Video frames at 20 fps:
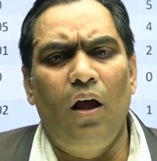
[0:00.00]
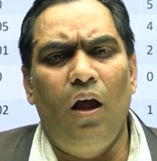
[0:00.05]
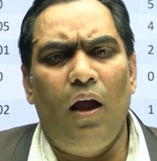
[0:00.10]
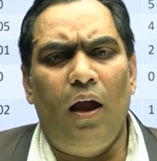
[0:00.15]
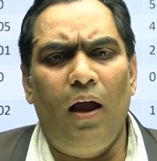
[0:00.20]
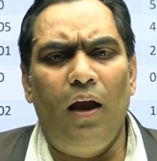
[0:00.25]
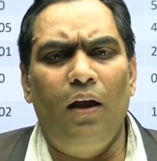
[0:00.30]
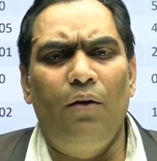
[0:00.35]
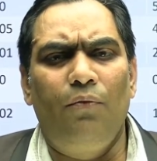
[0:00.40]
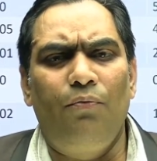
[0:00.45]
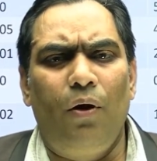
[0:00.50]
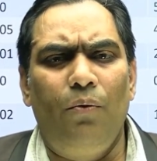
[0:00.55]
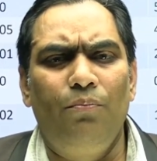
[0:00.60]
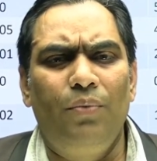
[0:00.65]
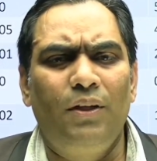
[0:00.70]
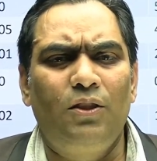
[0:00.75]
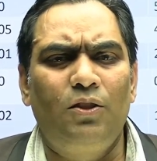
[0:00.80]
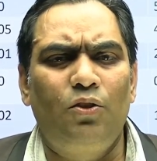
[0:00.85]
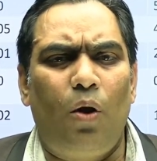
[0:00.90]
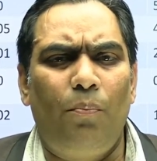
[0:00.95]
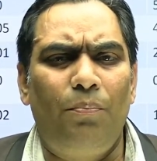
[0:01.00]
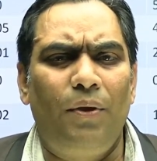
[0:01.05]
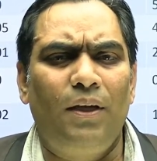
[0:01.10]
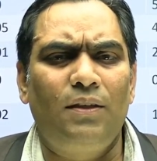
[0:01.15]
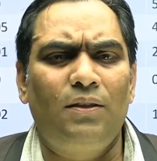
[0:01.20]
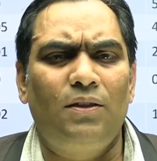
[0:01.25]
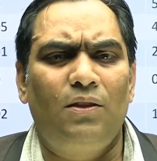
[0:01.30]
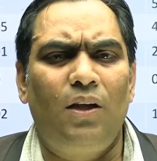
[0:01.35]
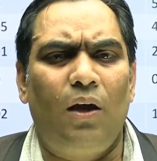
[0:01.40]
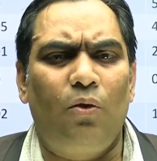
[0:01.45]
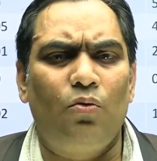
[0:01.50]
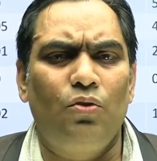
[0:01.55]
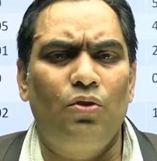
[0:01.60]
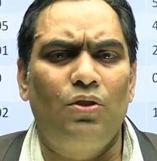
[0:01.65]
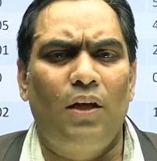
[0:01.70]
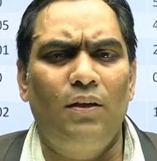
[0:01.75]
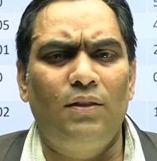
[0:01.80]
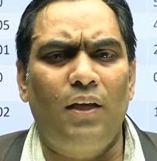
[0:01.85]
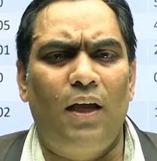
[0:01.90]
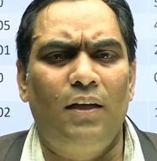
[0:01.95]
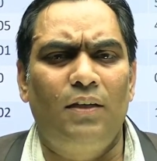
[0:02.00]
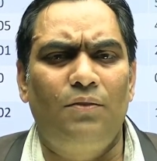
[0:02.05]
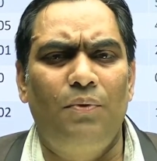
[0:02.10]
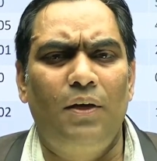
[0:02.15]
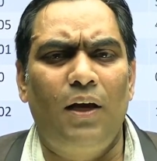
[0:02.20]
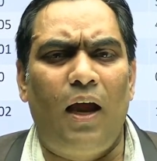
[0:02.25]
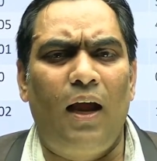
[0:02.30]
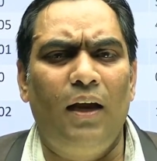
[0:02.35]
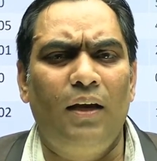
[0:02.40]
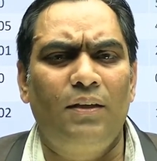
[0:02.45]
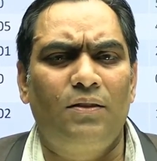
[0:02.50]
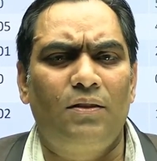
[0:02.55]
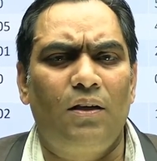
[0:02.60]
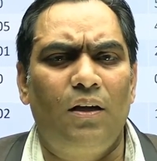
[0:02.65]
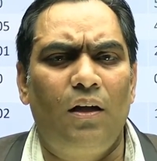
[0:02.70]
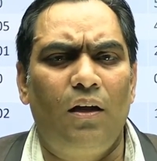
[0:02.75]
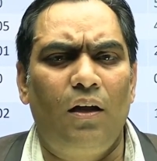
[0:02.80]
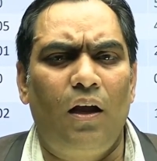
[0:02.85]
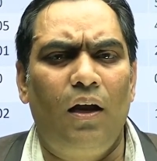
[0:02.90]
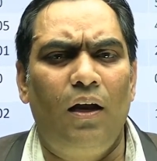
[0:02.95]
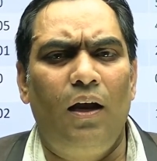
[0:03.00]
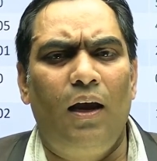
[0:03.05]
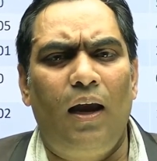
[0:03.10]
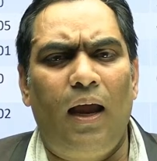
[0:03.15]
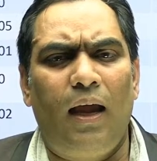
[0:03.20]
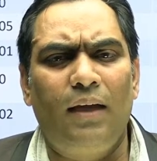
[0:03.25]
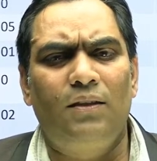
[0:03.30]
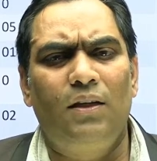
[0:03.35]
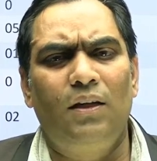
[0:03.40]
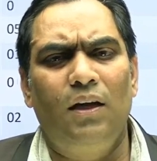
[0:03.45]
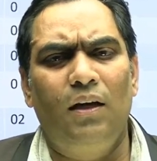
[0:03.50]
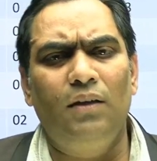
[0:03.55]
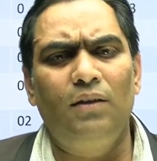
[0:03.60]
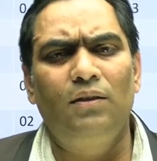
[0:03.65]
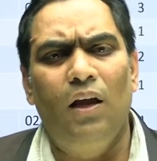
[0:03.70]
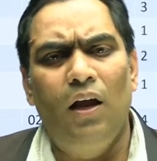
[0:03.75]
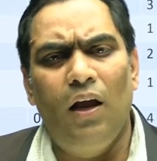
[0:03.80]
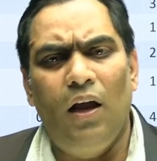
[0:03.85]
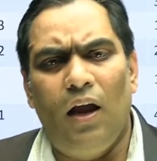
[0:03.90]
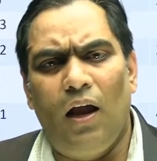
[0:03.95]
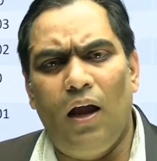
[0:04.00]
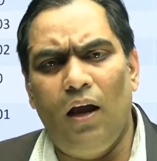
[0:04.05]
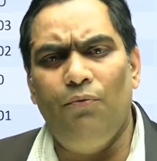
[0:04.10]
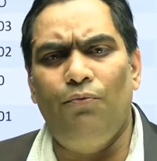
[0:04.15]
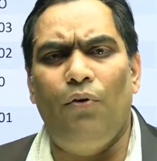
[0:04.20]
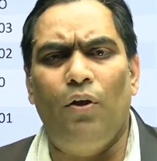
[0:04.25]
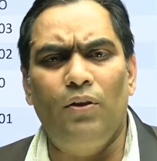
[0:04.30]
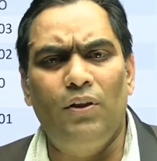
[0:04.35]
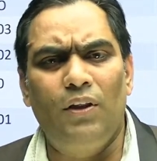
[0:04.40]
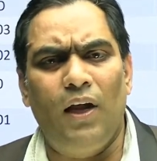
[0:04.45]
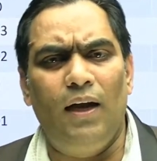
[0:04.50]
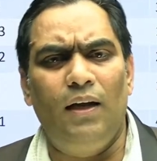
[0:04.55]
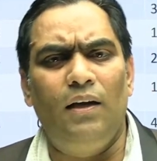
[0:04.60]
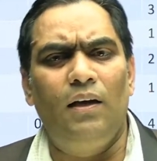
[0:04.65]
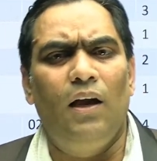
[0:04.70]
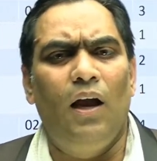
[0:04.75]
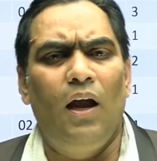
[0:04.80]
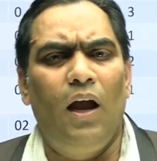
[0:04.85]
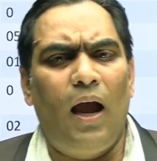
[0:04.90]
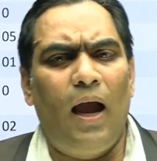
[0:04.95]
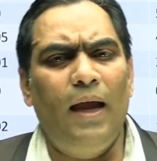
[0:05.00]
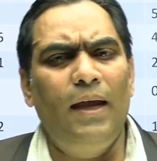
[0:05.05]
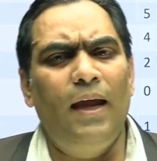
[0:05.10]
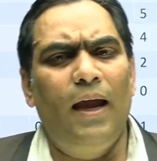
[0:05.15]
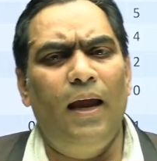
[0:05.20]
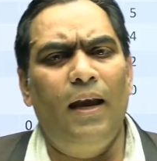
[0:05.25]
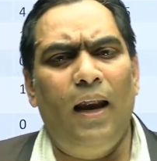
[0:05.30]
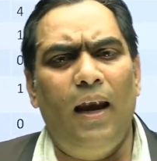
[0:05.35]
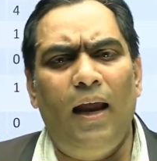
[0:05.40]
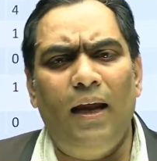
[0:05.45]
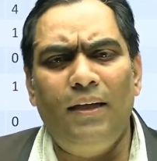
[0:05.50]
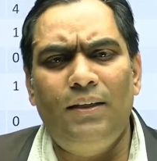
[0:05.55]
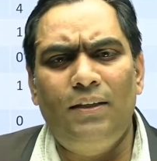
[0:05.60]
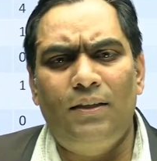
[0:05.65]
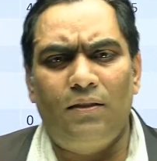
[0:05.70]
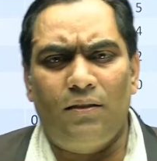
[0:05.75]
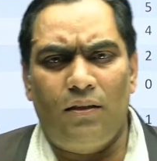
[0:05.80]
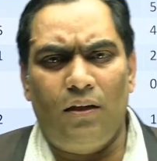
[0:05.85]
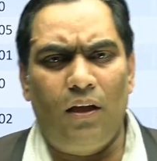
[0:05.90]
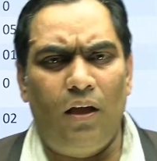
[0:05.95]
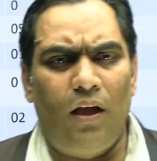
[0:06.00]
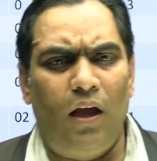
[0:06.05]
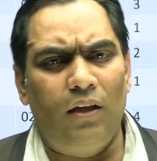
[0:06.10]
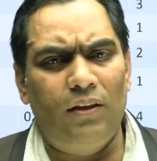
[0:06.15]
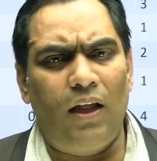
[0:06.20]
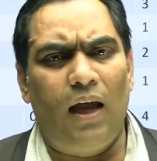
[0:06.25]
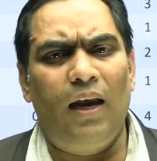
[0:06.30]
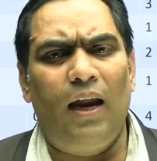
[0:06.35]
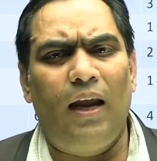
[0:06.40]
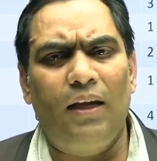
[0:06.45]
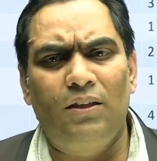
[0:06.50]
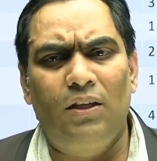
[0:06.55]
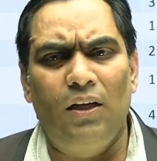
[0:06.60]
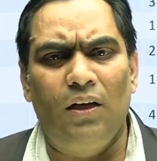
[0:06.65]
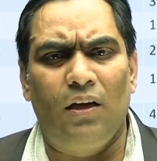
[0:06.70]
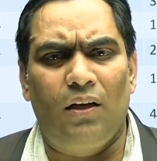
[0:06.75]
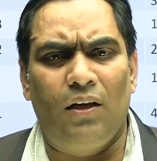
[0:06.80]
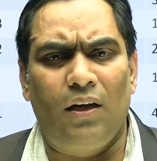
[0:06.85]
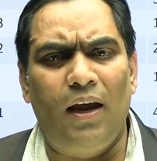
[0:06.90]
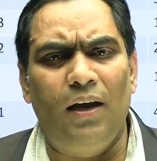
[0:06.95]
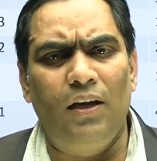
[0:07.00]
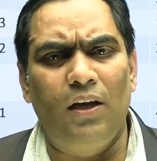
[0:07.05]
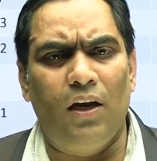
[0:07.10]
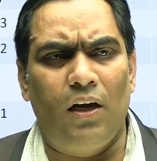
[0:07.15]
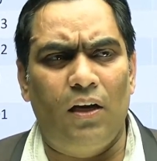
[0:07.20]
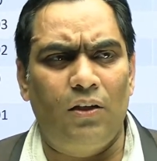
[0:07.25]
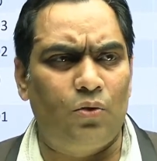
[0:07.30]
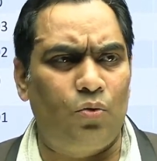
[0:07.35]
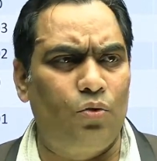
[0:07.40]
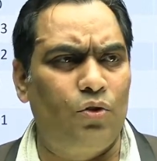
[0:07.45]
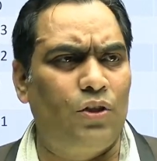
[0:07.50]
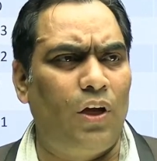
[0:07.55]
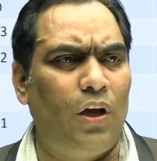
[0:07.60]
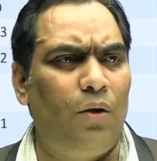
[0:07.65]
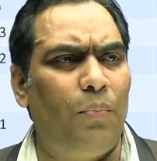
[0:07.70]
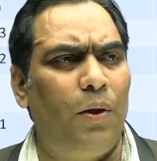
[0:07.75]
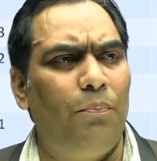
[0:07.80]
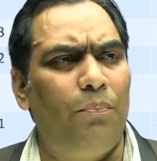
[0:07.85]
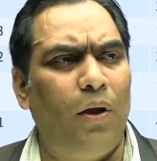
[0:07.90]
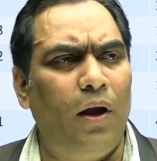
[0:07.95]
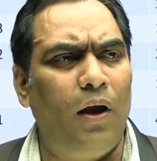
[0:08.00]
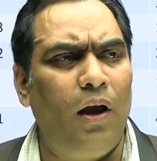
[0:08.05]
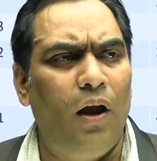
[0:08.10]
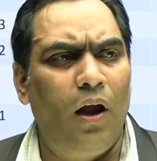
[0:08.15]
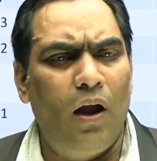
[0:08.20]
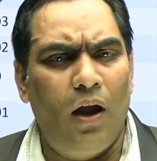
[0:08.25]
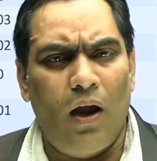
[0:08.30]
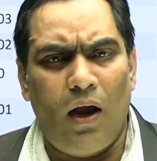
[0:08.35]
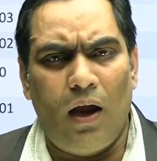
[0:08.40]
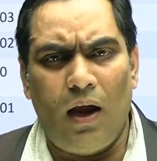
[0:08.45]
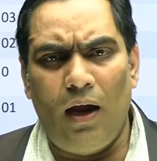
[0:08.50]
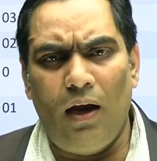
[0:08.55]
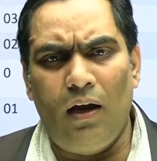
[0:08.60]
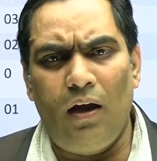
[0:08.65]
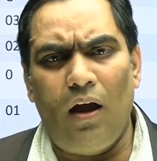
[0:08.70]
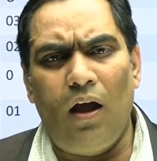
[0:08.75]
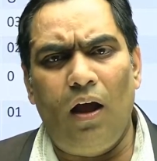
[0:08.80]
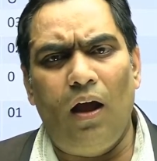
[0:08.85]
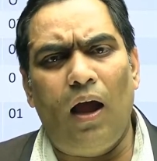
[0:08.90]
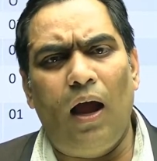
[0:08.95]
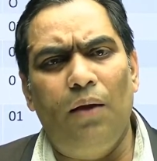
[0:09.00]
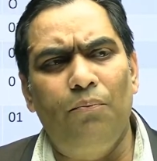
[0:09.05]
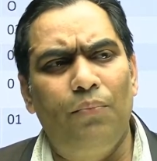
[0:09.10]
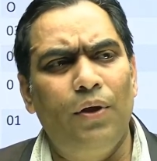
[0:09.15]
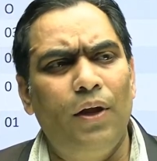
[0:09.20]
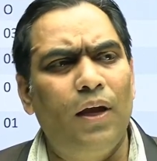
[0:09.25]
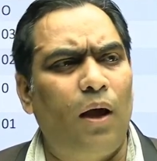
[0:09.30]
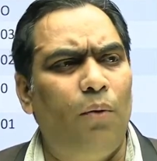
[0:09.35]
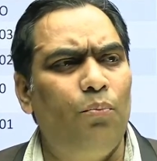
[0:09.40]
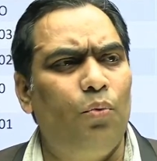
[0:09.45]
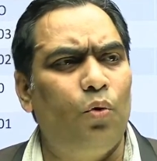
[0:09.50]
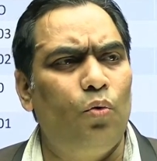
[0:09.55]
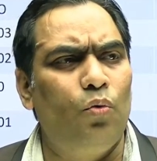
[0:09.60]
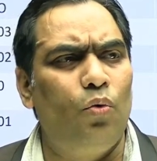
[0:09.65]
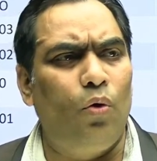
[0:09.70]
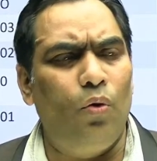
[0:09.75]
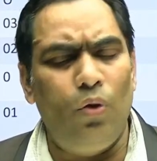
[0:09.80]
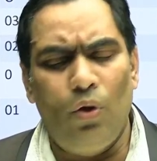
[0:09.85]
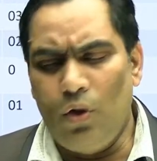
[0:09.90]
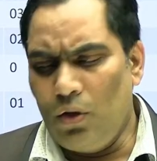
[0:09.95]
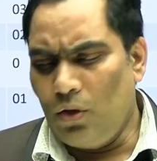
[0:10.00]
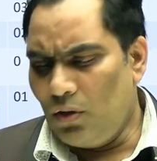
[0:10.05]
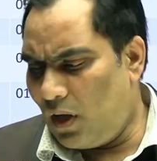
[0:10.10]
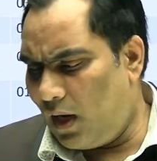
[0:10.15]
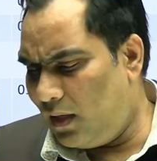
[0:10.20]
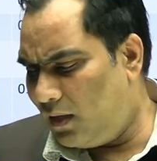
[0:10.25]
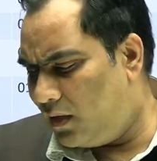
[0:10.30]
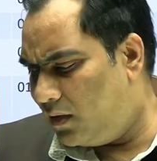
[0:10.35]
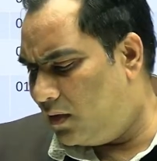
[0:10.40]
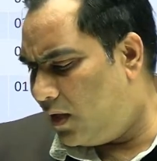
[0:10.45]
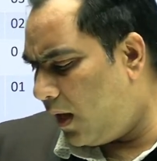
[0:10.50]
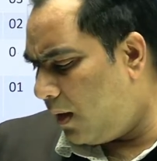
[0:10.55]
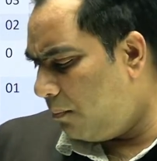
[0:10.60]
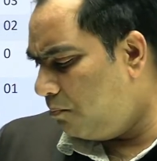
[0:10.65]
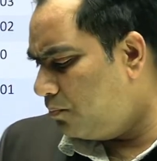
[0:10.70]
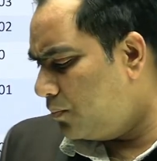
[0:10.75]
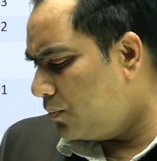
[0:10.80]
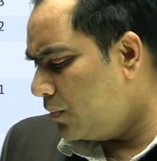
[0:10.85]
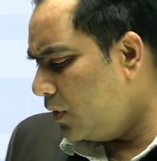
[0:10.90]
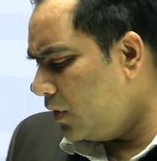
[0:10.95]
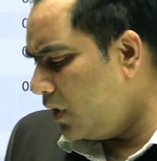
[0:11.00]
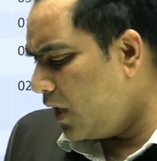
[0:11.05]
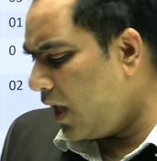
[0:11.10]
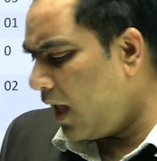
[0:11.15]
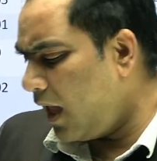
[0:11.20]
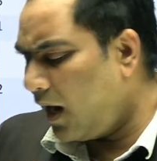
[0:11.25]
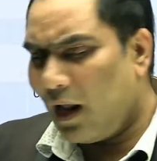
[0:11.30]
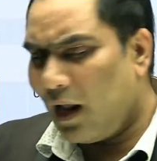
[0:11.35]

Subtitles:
and from which topics the questions has been asked in last years, and for that I analyzed the last 10 years question paper, and we come to know that there